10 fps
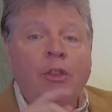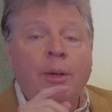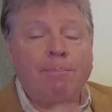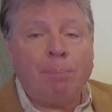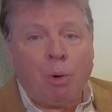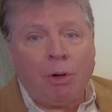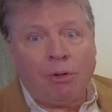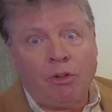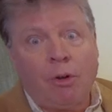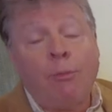the
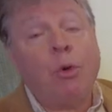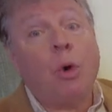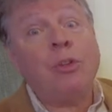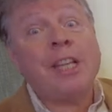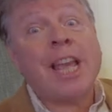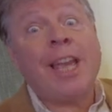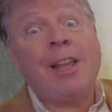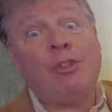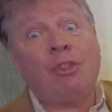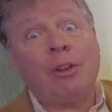importance of
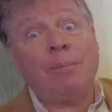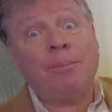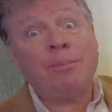rotation.